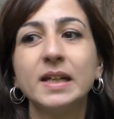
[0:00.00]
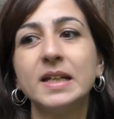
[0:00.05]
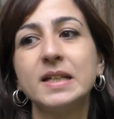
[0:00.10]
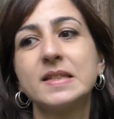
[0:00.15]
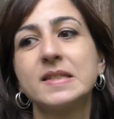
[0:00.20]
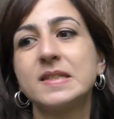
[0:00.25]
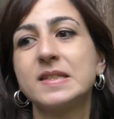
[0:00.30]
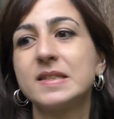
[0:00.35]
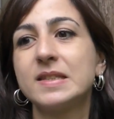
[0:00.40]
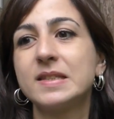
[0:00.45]

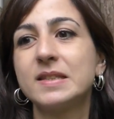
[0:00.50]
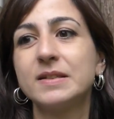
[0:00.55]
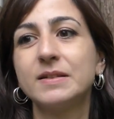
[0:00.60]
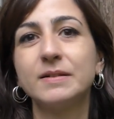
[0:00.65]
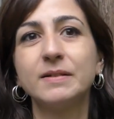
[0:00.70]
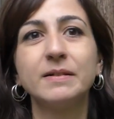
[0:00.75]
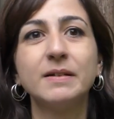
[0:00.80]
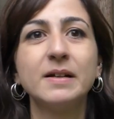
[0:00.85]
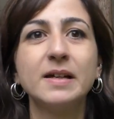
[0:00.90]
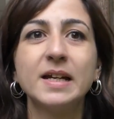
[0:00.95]
It's
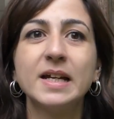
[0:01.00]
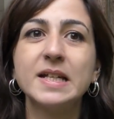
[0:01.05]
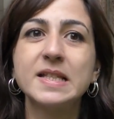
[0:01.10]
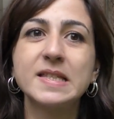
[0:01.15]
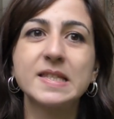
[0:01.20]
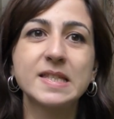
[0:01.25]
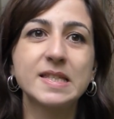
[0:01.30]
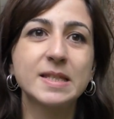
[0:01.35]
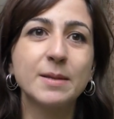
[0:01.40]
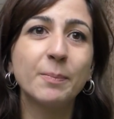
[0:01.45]

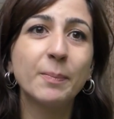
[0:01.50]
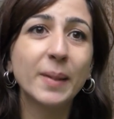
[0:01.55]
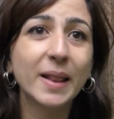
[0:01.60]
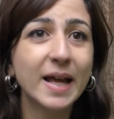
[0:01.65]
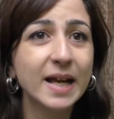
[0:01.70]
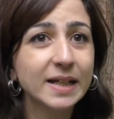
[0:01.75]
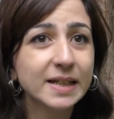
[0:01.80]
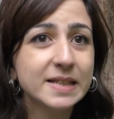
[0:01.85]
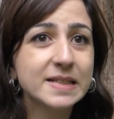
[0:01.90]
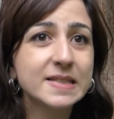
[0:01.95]
the plant